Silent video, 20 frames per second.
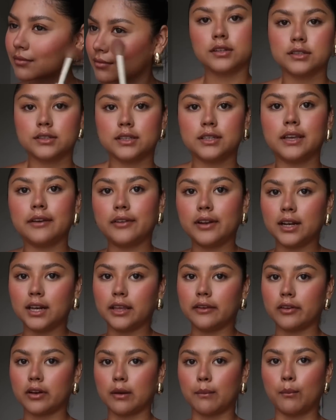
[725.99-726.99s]
To give it an
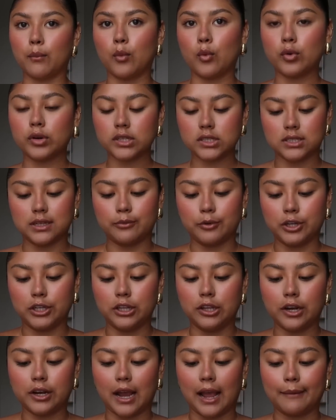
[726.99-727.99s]
even more summery
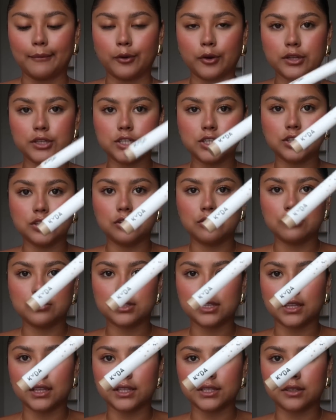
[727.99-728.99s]
look, I'm going to use
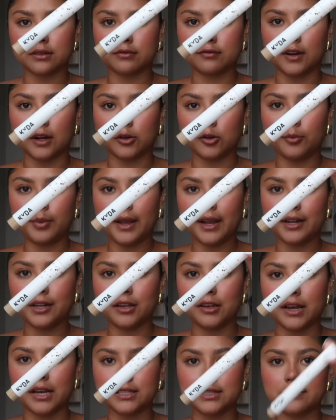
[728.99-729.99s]
this freckle pen. You
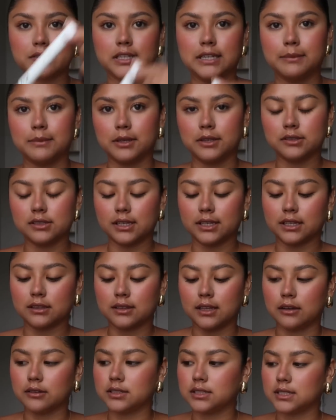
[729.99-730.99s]
guys have seen me use it like
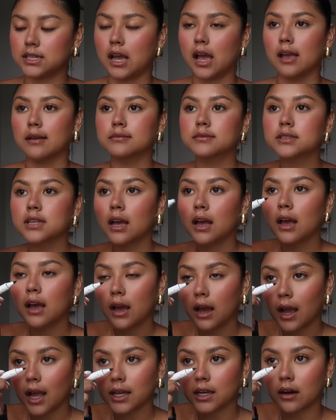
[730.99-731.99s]
1,000 times.
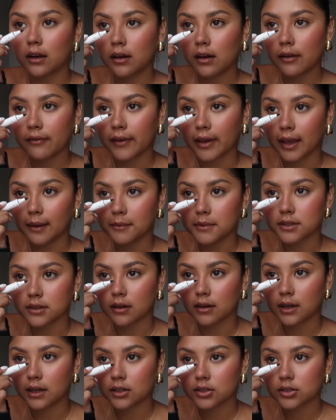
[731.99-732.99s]
I got it off
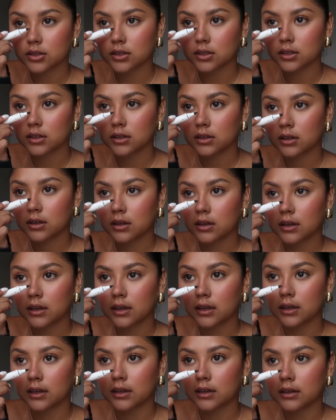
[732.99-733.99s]
Amazon actually,
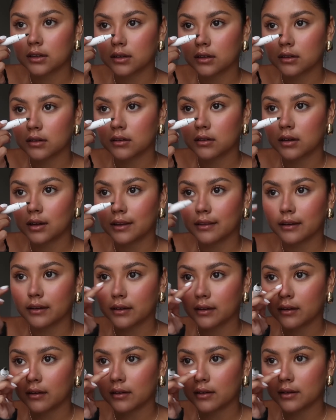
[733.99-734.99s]
and I think I
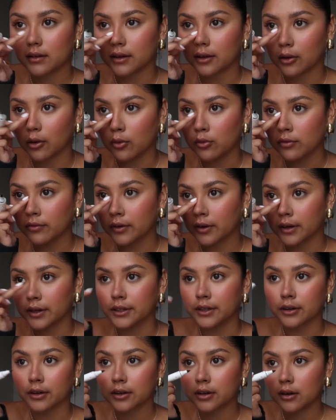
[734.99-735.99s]
got it like over a
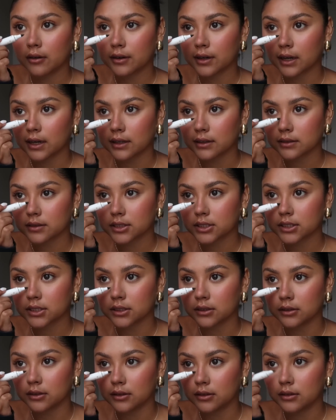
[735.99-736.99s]
year ago and I
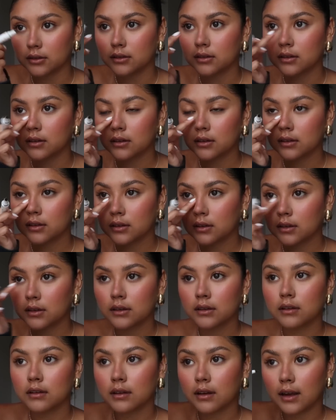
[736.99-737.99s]
still
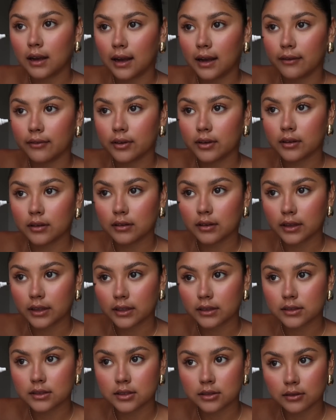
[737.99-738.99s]
have it. Like
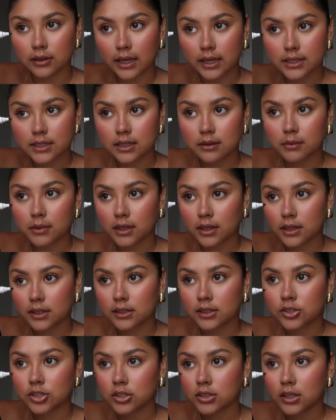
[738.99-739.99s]
it's still lasting me because
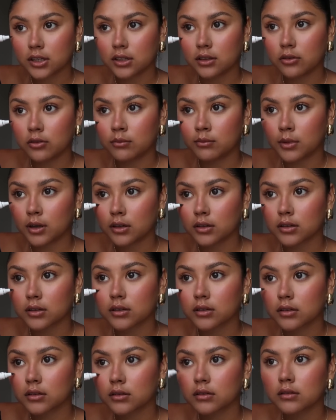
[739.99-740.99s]
it's just like a little marker.